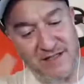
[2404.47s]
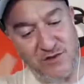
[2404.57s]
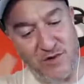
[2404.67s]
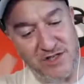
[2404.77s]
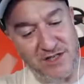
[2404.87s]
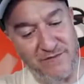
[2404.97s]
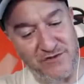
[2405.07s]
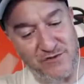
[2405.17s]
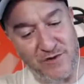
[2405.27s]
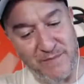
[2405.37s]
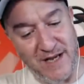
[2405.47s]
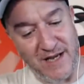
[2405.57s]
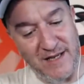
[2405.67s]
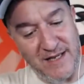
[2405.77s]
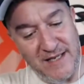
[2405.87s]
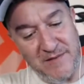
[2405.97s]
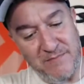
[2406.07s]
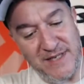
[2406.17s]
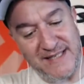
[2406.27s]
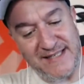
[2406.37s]
question comes from uh,
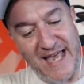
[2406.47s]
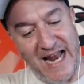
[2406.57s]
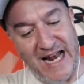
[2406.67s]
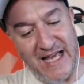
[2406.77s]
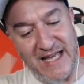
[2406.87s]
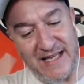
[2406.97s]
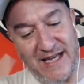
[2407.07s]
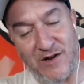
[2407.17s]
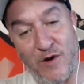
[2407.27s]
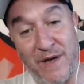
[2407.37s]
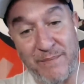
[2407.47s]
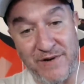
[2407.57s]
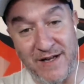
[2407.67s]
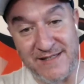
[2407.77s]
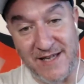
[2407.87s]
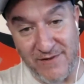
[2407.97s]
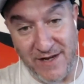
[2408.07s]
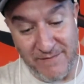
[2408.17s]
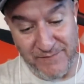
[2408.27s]
Michel. I hope I pronounced that right.